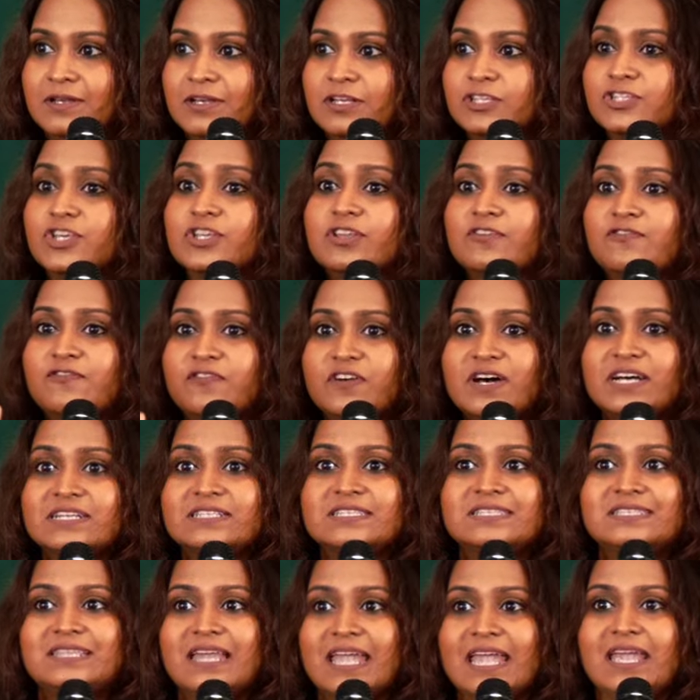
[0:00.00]
So the
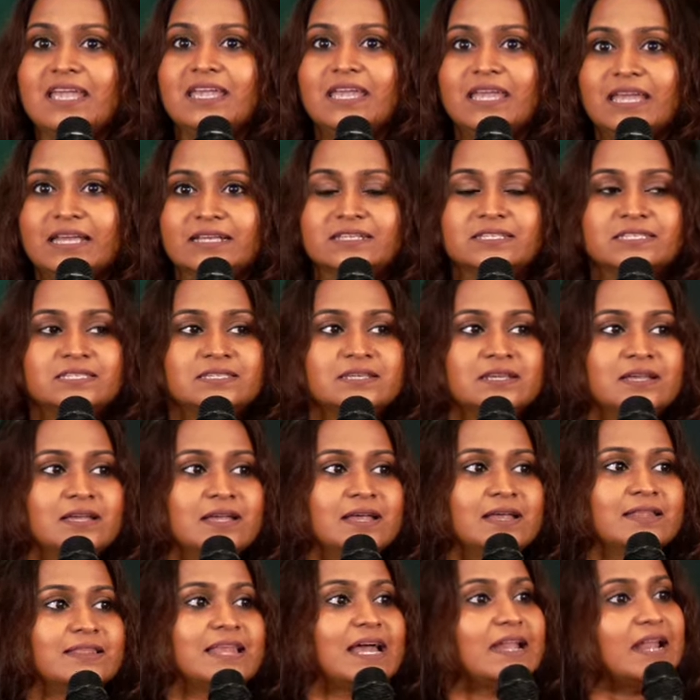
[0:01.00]
first thing is
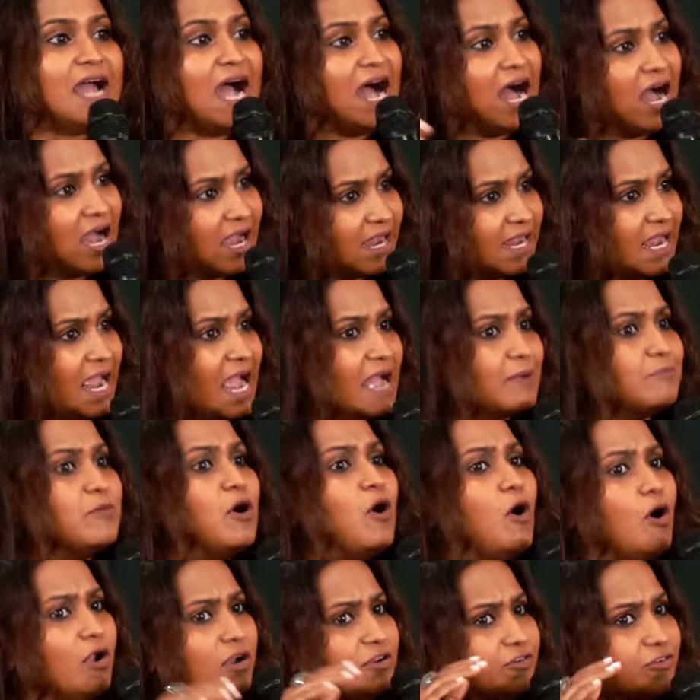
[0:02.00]
that I am
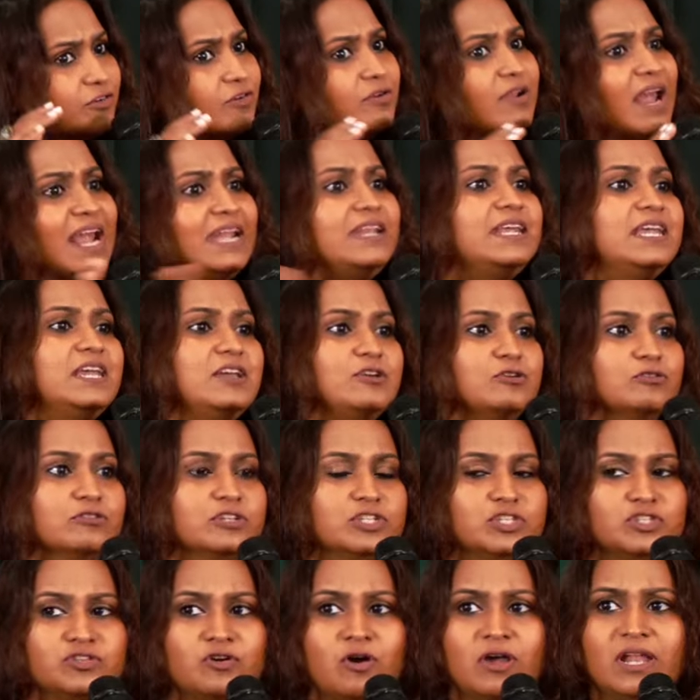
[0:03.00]
already
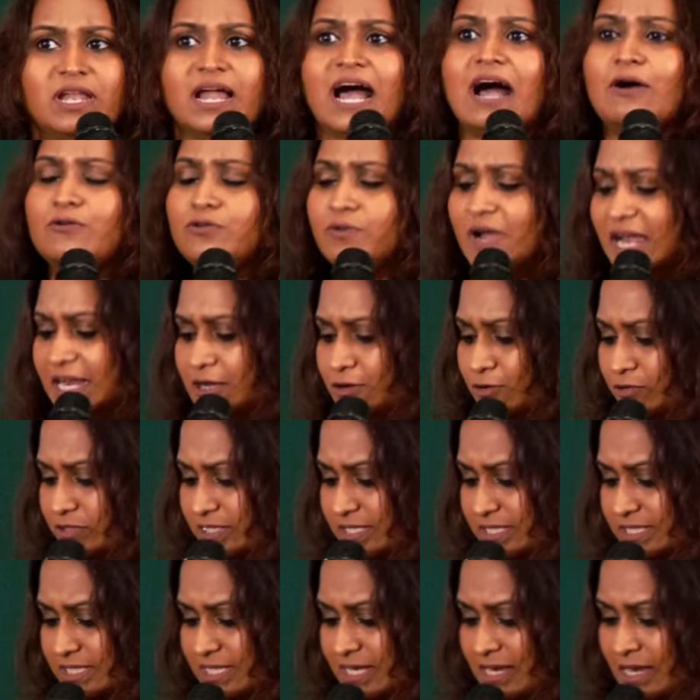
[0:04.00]
good soil. How do I know
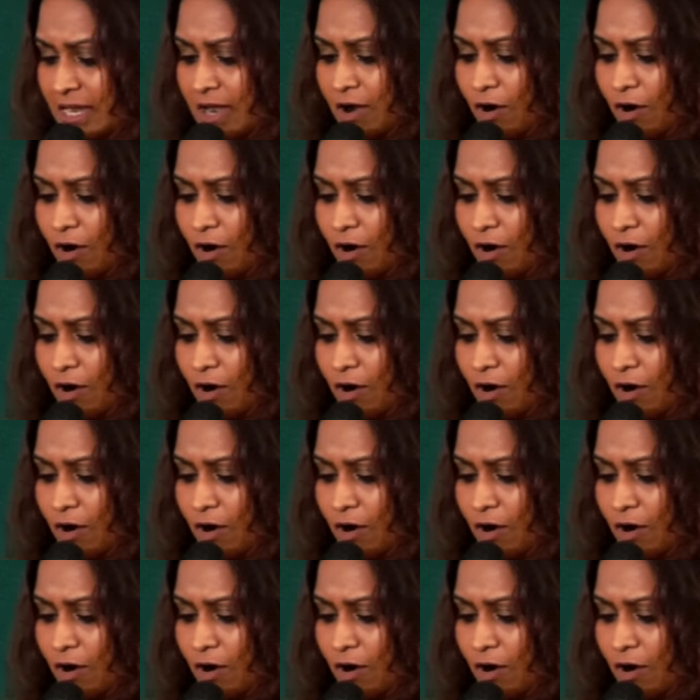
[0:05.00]
this?